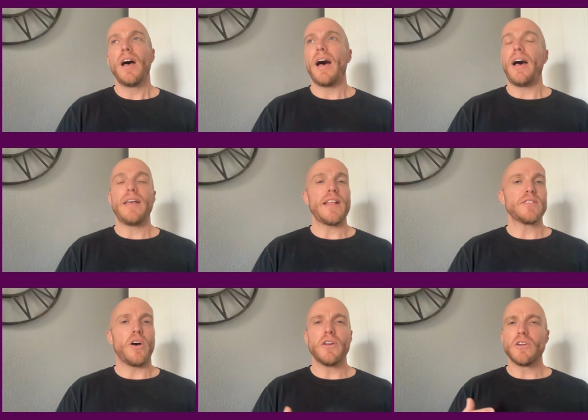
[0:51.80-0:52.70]
and that's
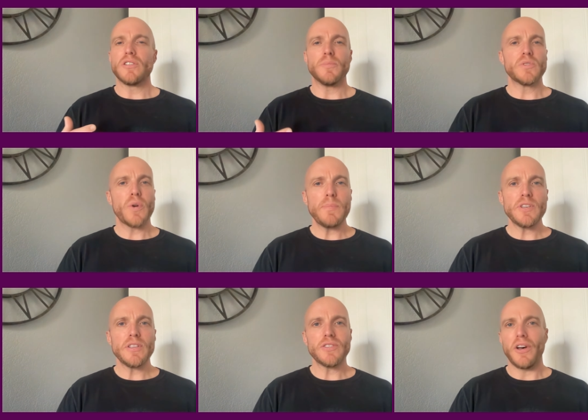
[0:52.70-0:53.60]
all your
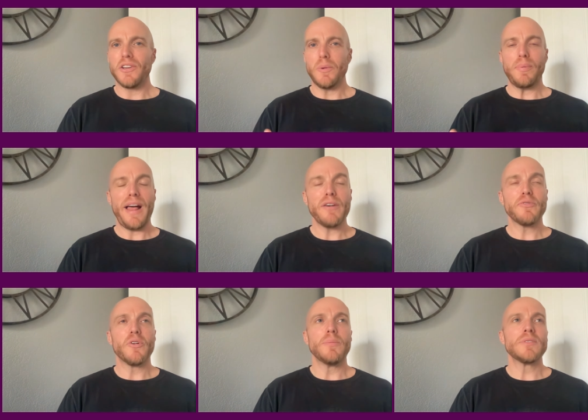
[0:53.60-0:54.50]
subscriptions, all your
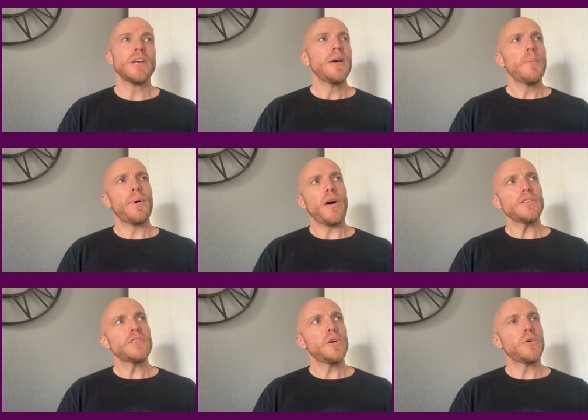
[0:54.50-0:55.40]
platforms, but
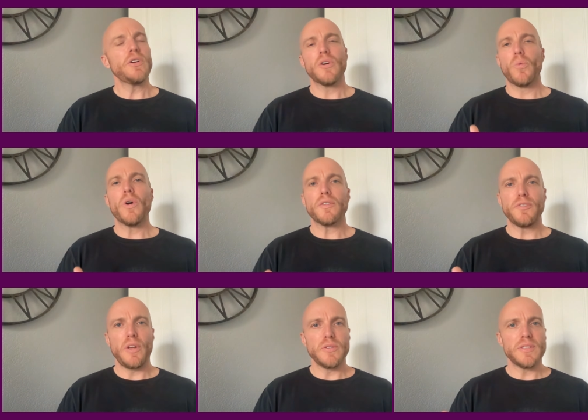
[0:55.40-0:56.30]
also your
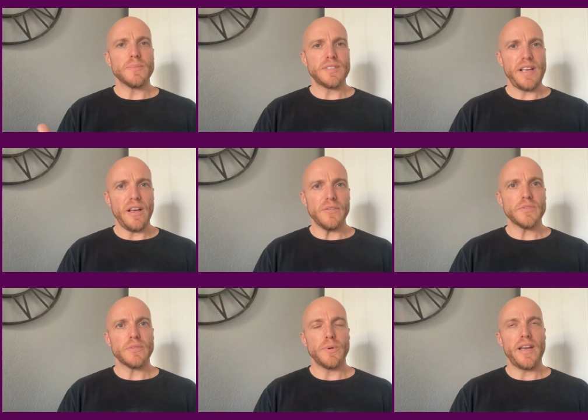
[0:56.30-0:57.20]
workflows
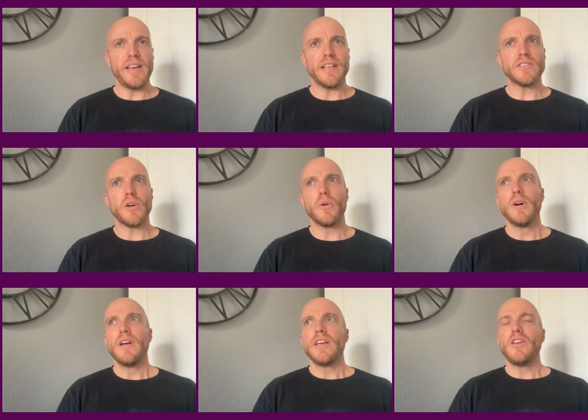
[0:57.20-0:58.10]
themselves, right? And so
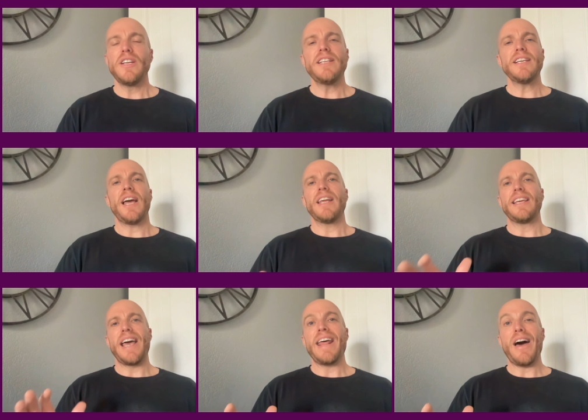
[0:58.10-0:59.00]
you need to kind of
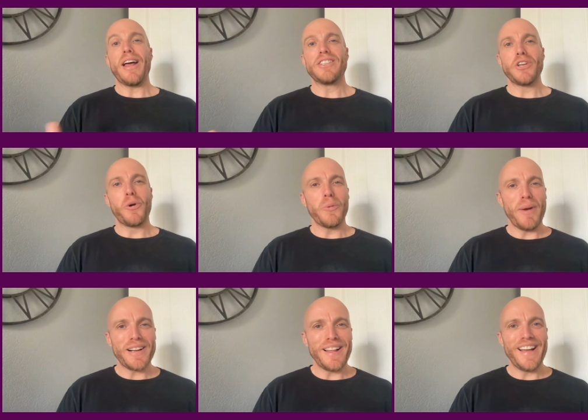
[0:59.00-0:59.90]
get out. I joke with
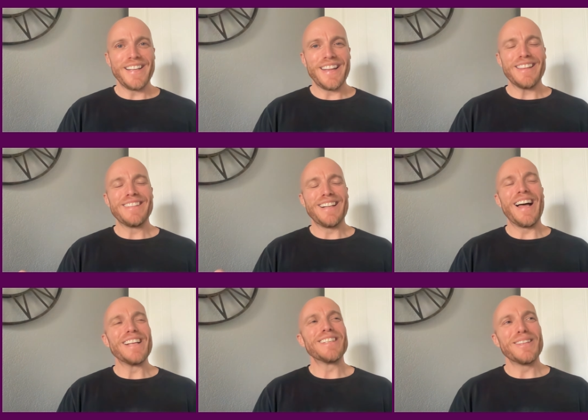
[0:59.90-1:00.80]
my clients
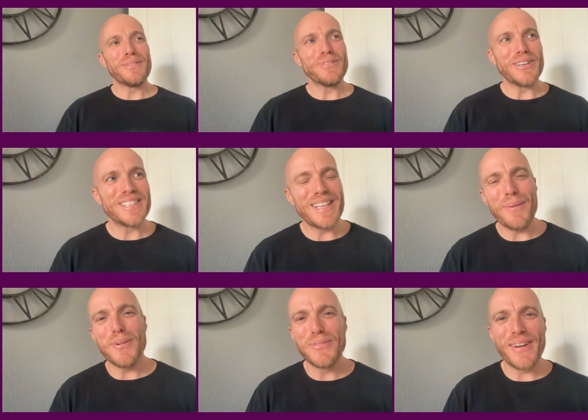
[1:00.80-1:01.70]
that the first
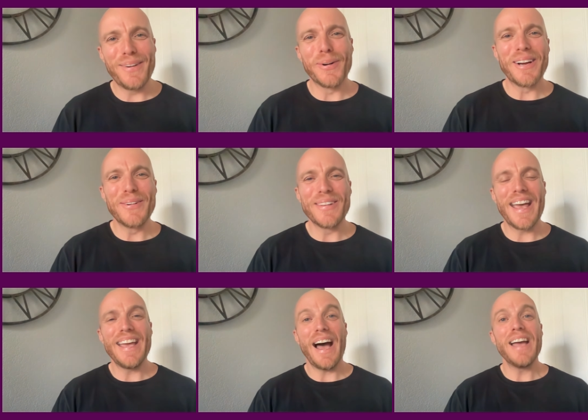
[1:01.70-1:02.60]
step of working with
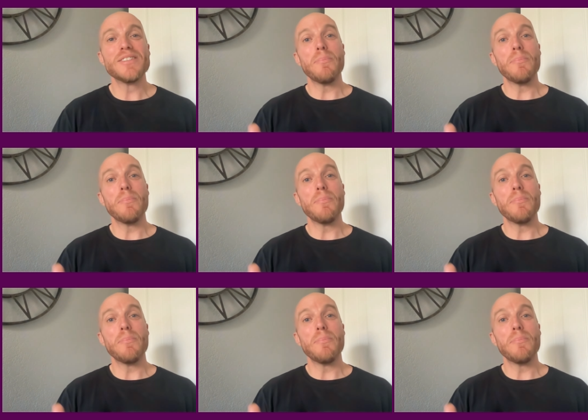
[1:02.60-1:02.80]
AI is